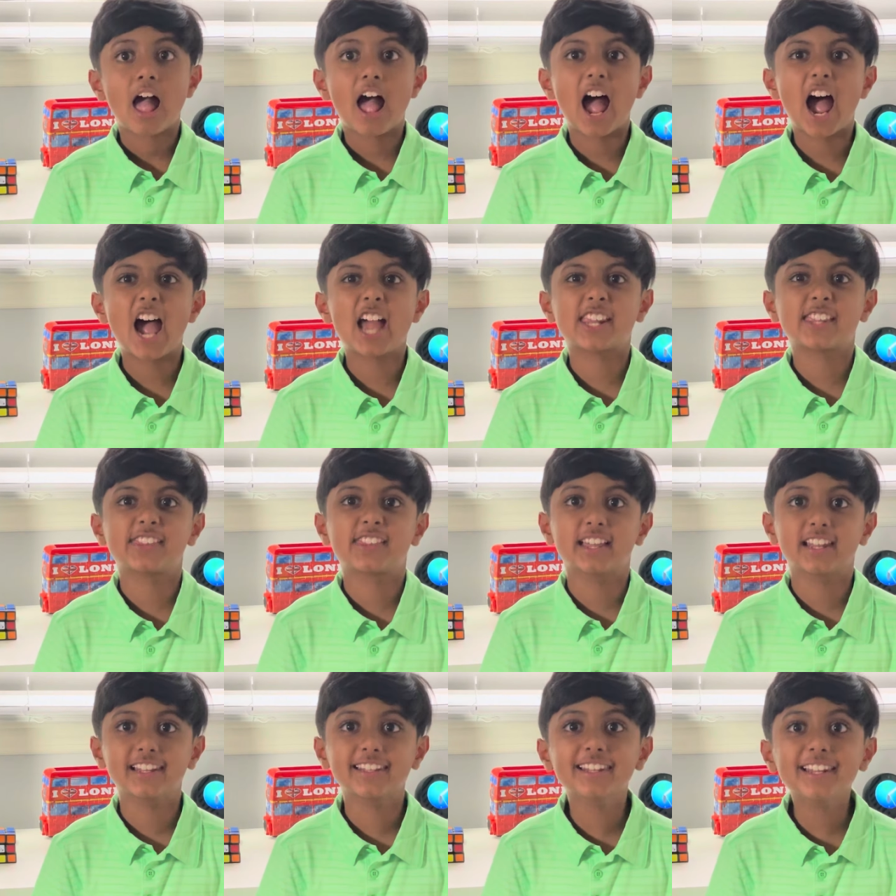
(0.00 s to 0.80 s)
And
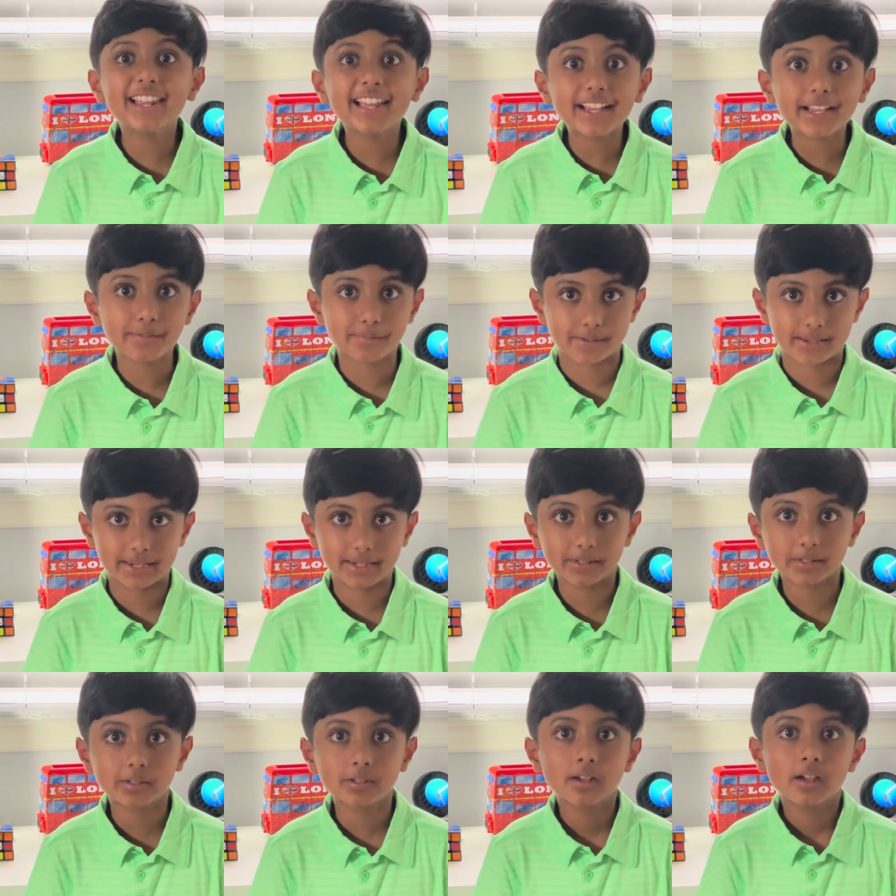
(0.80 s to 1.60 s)
the
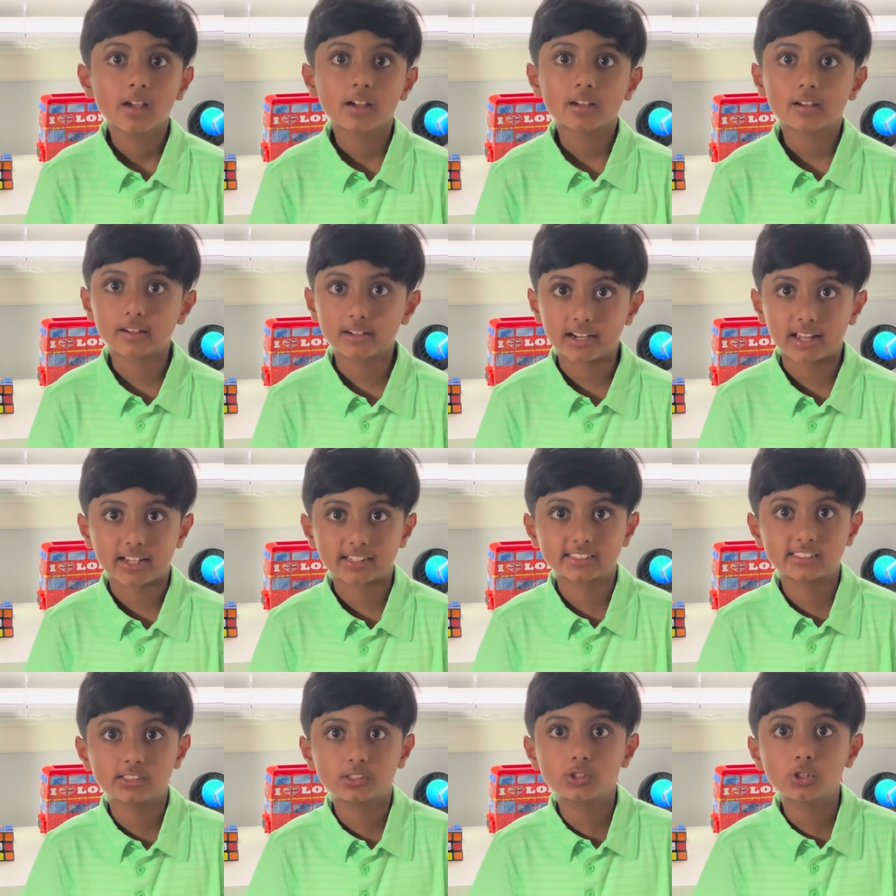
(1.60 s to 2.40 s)
ligament
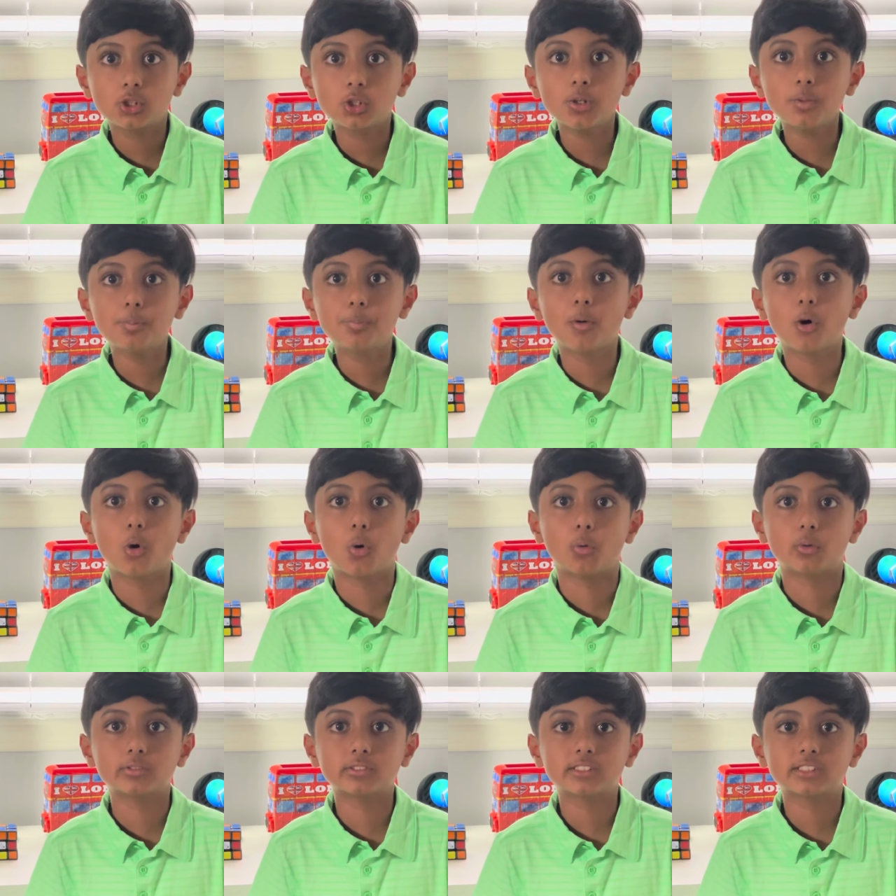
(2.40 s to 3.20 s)
connects two
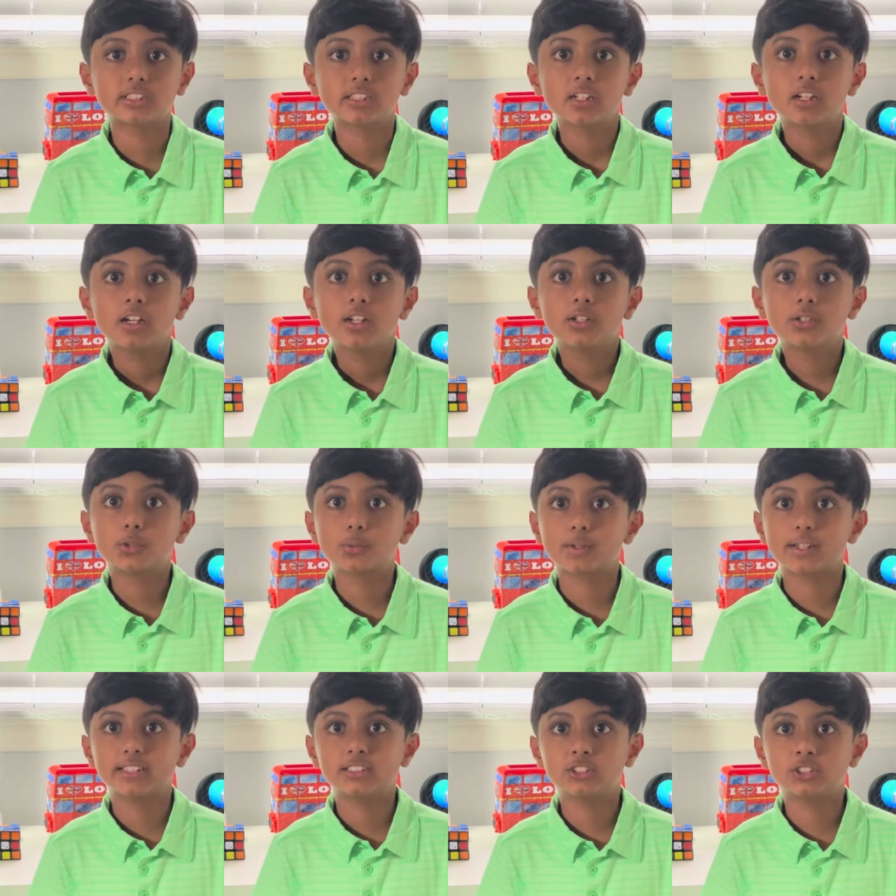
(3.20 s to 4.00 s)
bones to
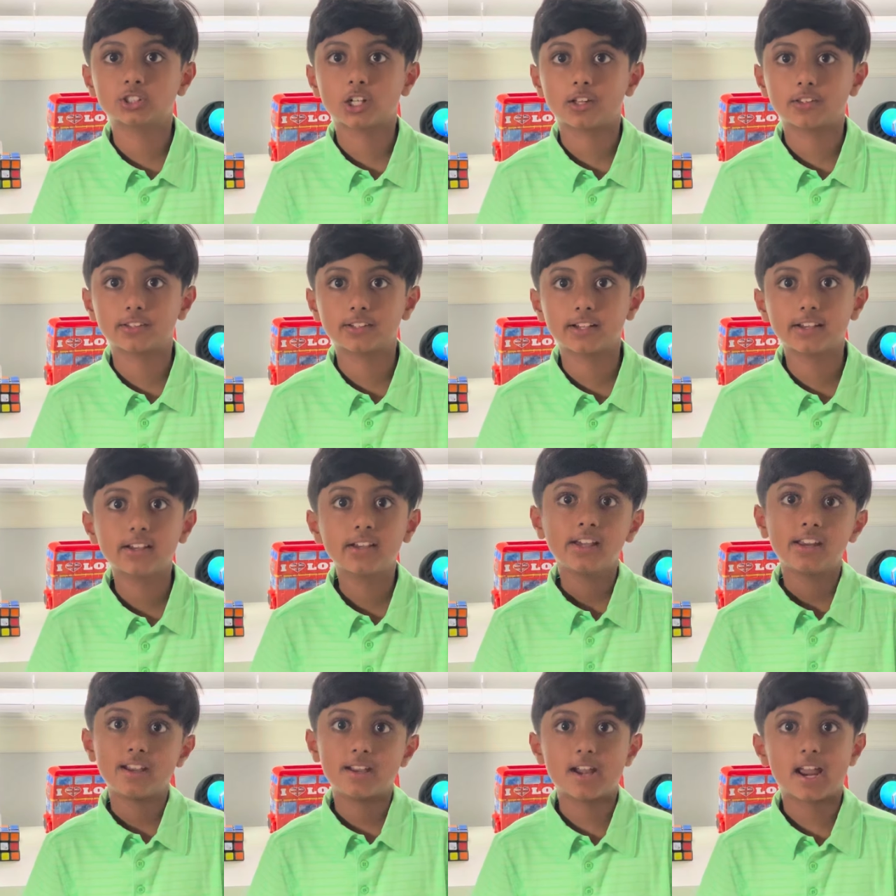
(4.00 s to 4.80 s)
each other
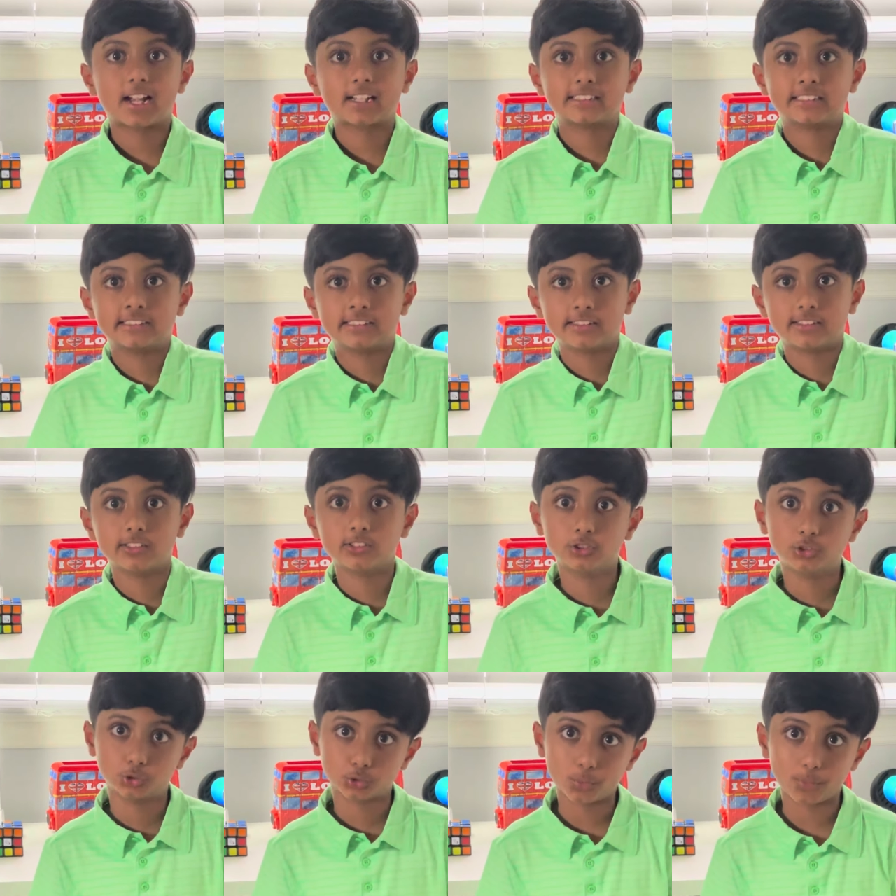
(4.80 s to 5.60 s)
next to the
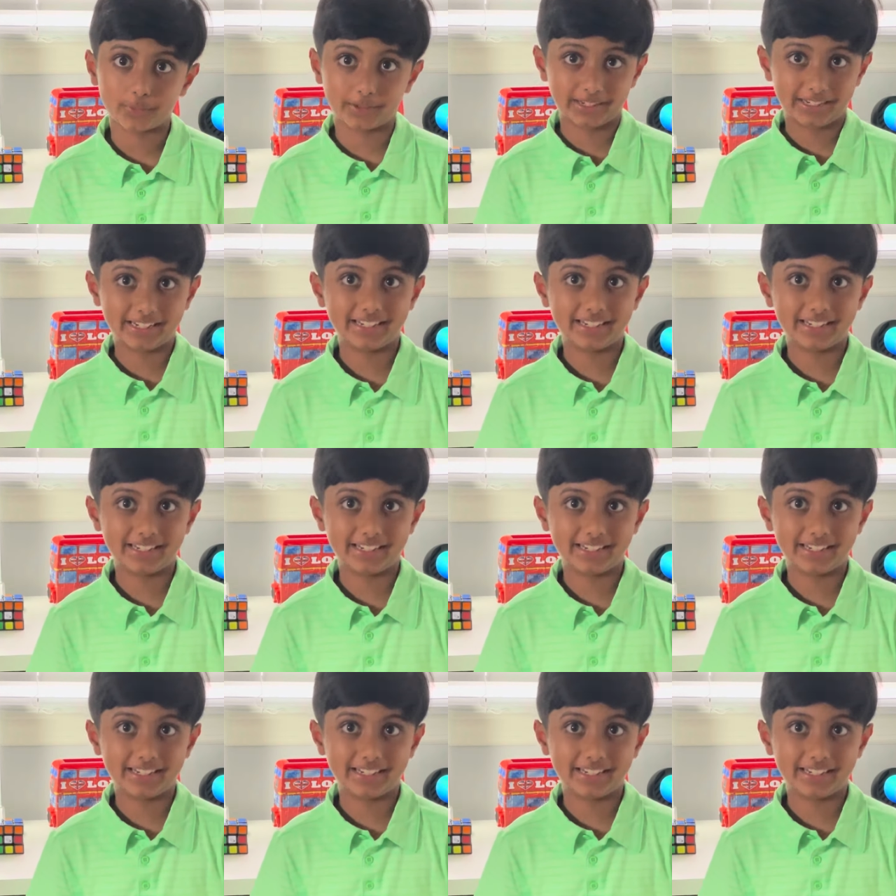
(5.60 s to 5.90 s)
joint.